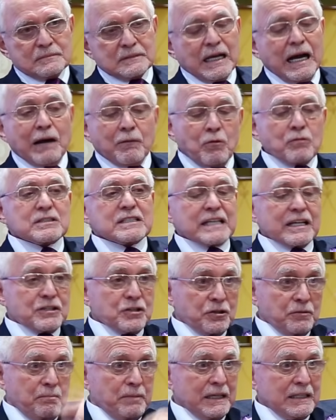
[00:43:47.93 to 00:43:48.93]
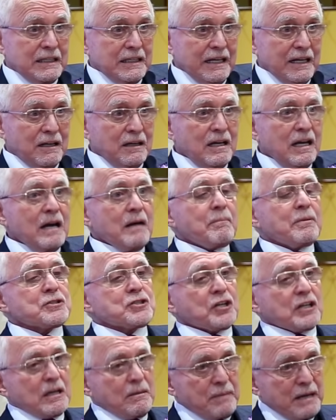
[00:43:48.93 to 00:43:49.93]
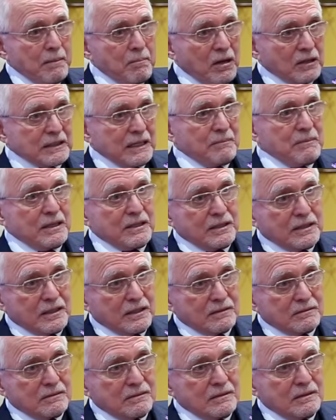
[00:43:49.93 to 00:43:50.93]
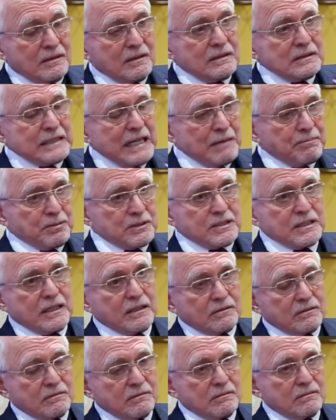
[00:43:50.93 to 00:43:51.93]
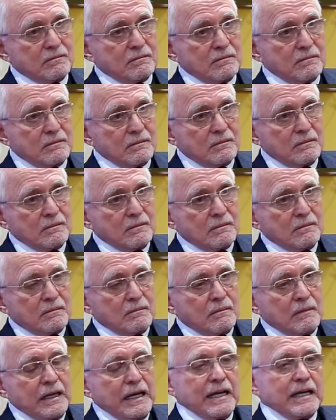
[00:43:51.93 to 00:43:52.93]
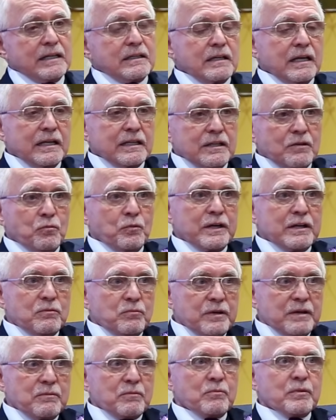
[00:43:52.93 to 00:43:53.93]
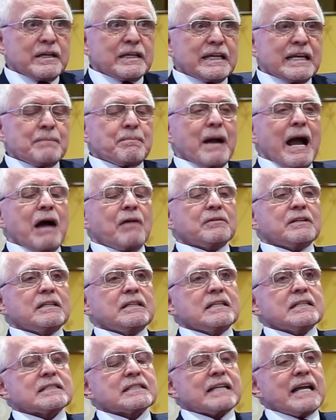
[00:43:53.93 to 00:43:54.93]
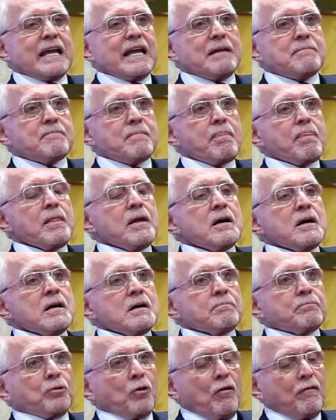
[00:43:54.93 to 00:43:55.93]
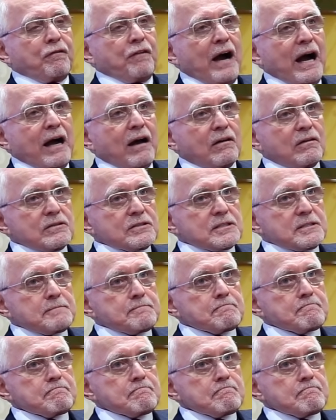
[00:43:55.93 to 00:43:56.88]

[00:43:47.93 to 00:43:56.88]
Now, I won't say you're a billionaire, but you're going to be a multimillionaire. 10%. And, and we, we, we keep hounding these same profiles,